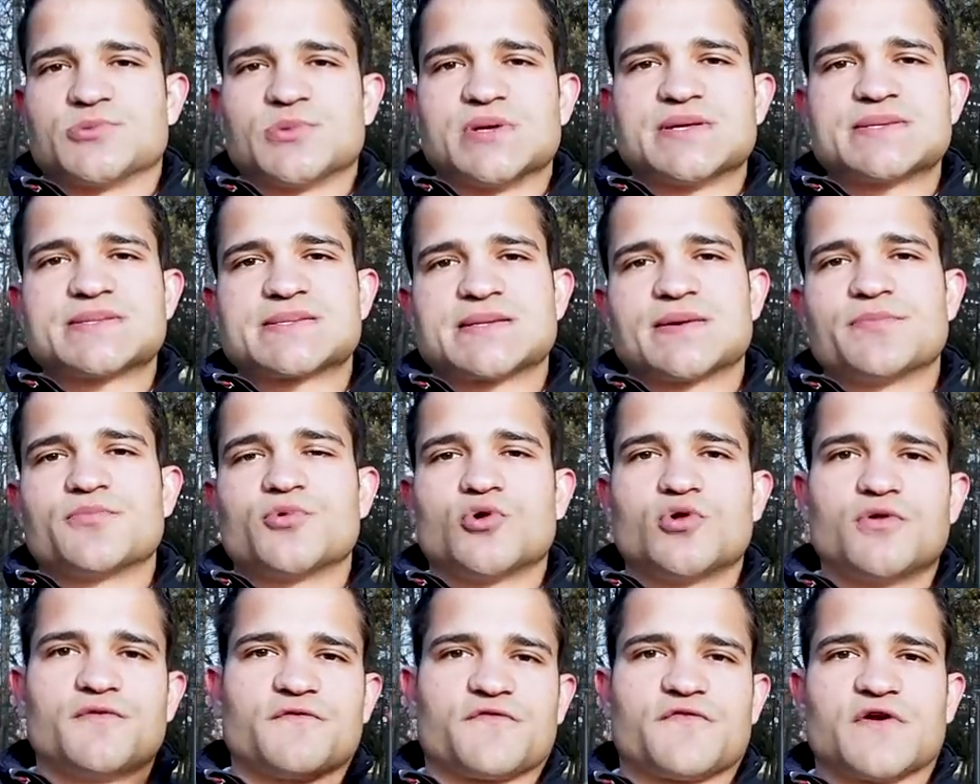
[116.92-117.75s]
to
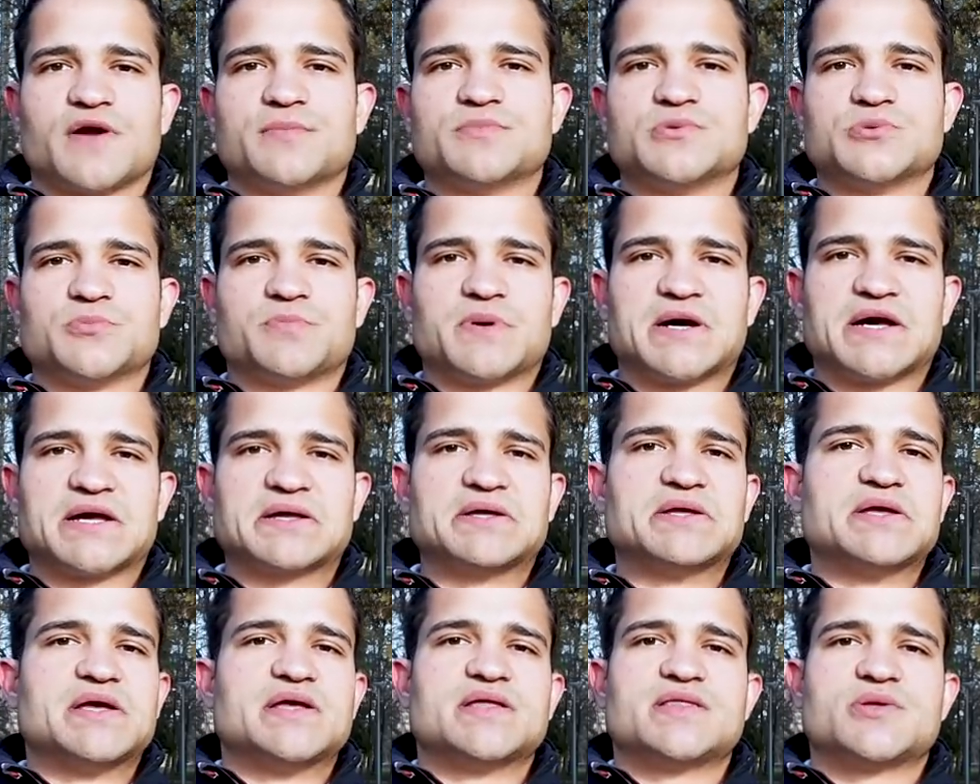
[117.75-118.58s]
Istanbul from
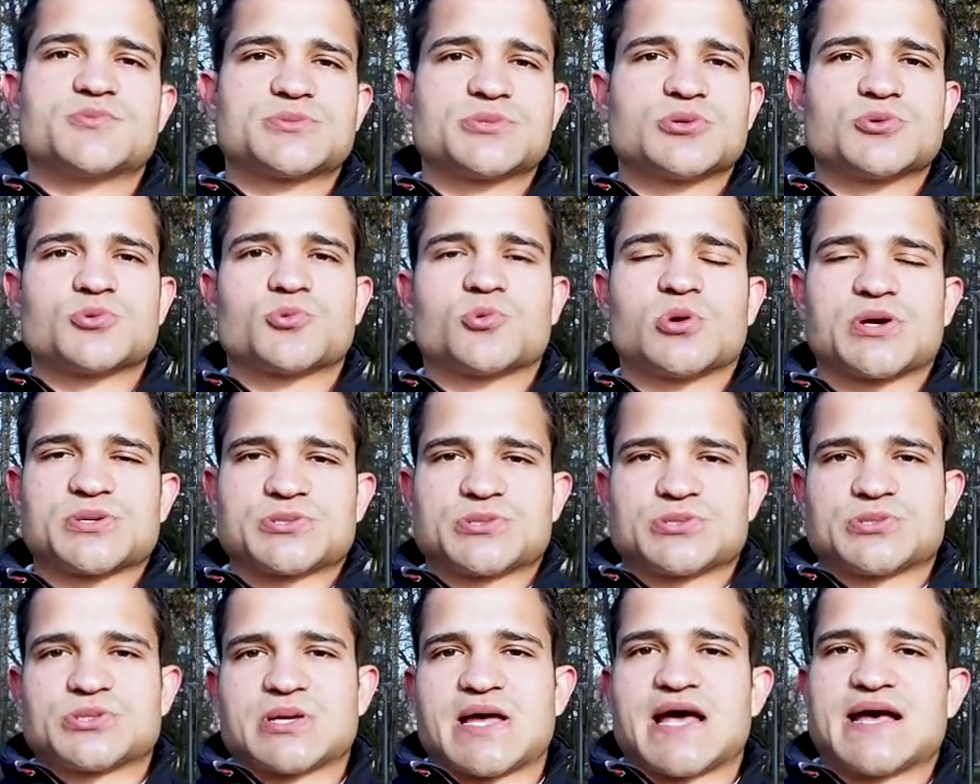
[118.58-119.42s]
Dubai, there was no
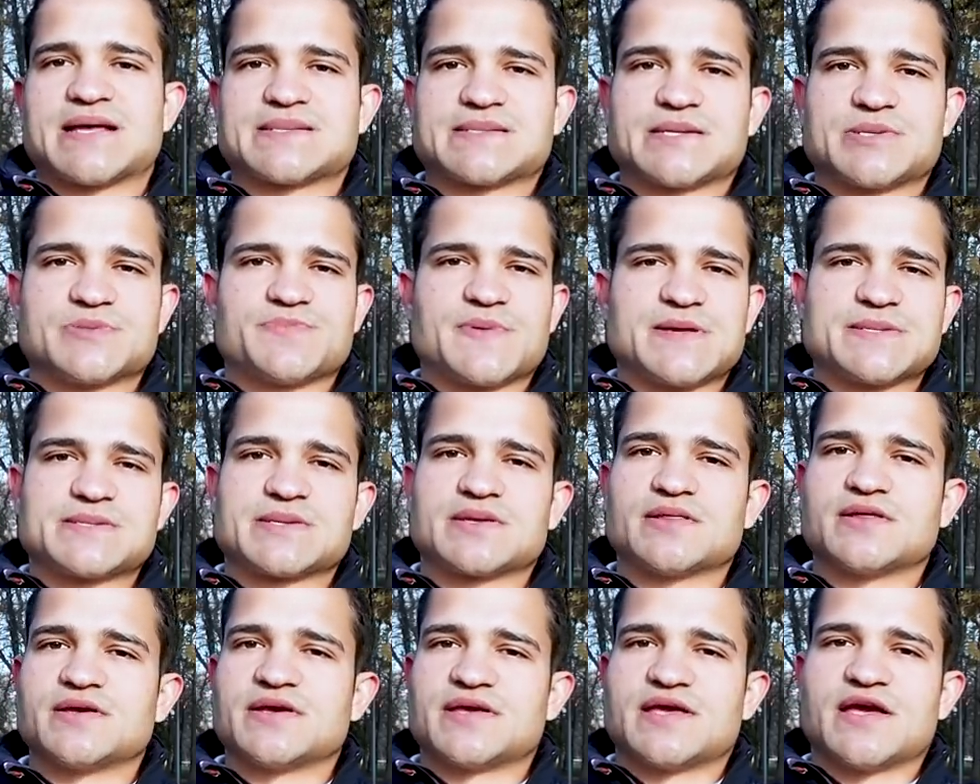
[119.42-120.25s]
questions asked. I just
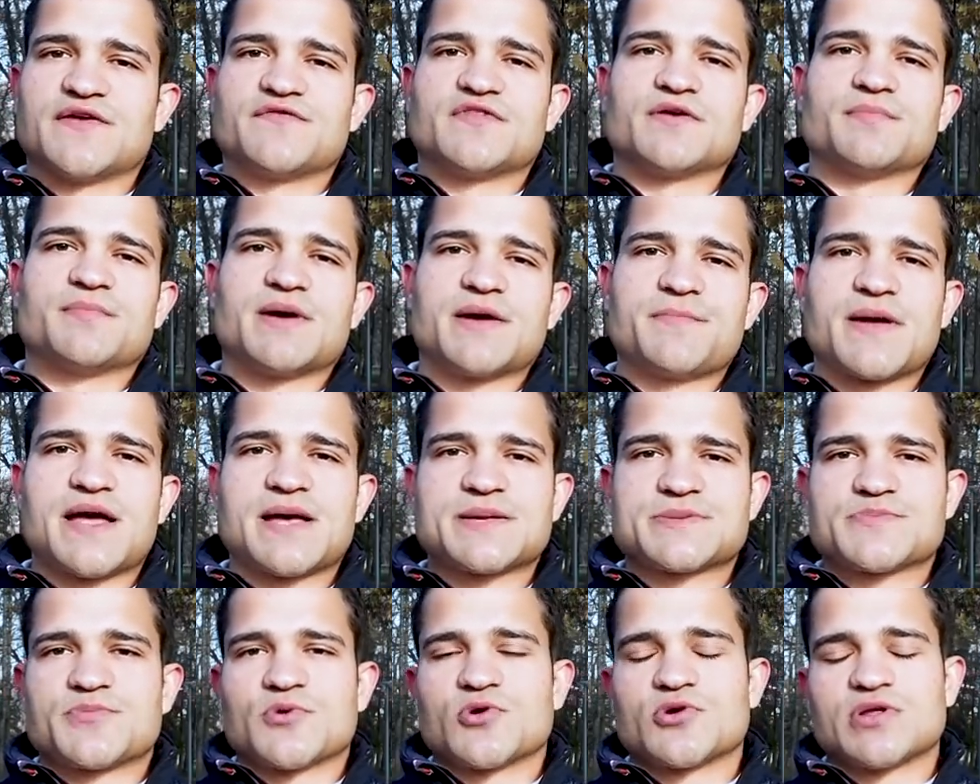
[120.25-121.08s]
basically gave them my
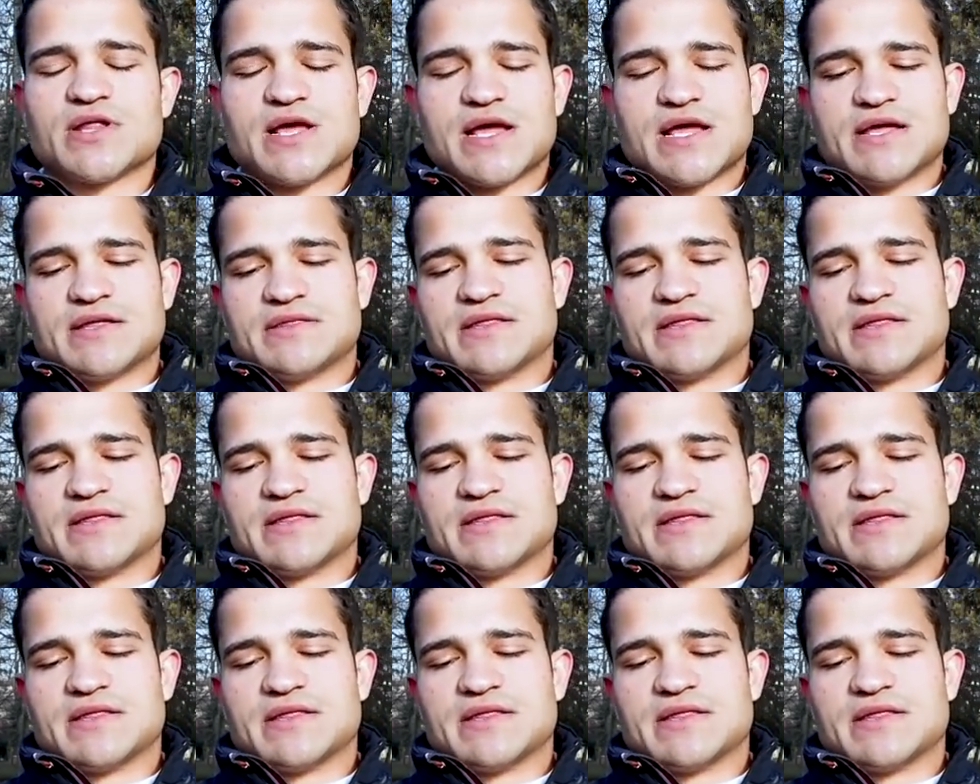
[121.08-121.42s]
passport.